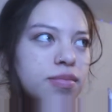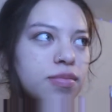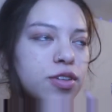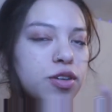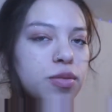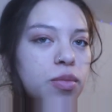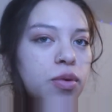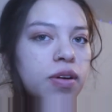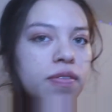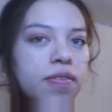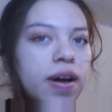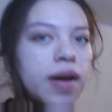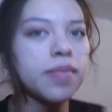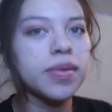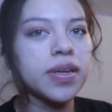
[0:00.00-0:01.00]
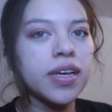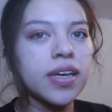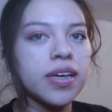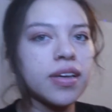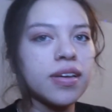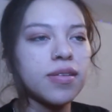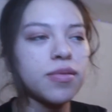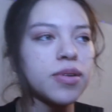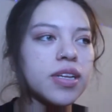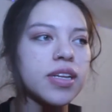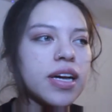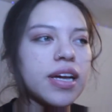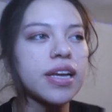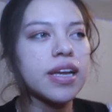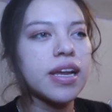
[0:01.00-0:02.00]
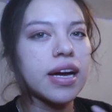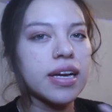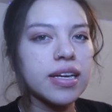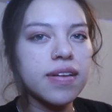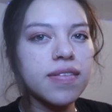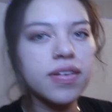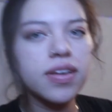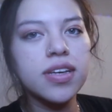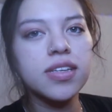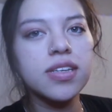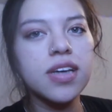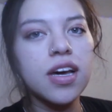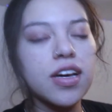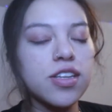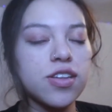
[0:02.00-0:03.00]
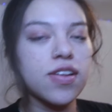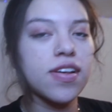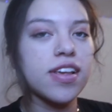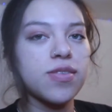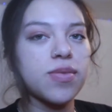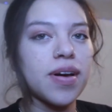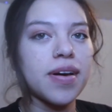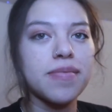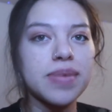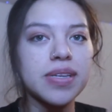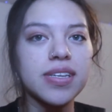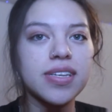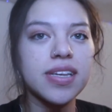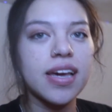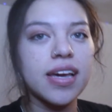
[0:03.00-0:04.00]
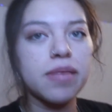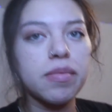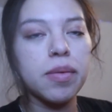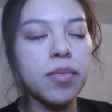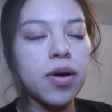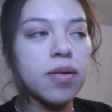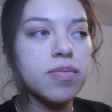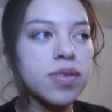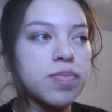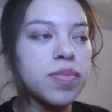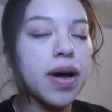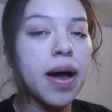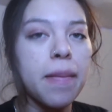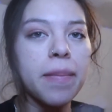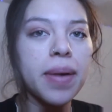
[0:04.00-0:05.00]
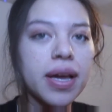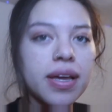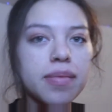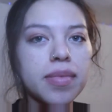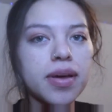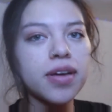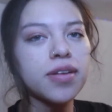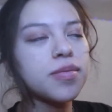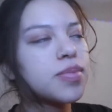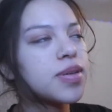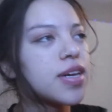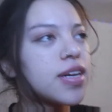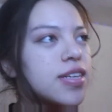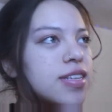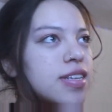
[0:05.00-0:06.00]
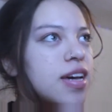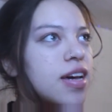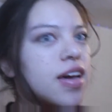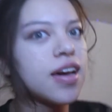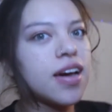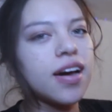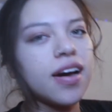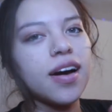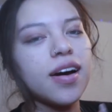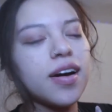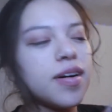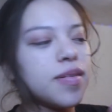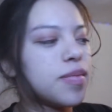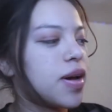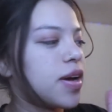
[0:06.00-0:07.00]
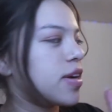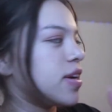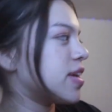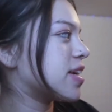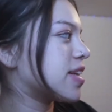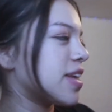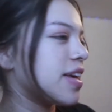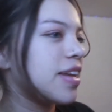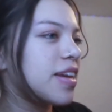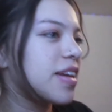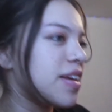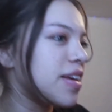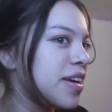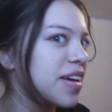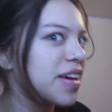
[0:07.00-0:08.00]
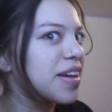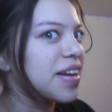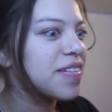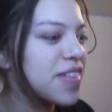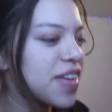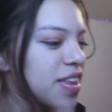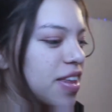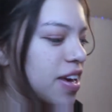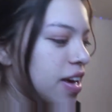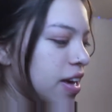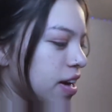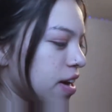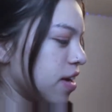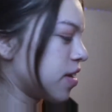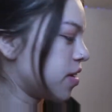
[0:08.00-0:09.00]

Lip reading: do more family-related activities. So that's why I've been staying at my mom's. But I'm back in my own place. I already cleaned it and everything.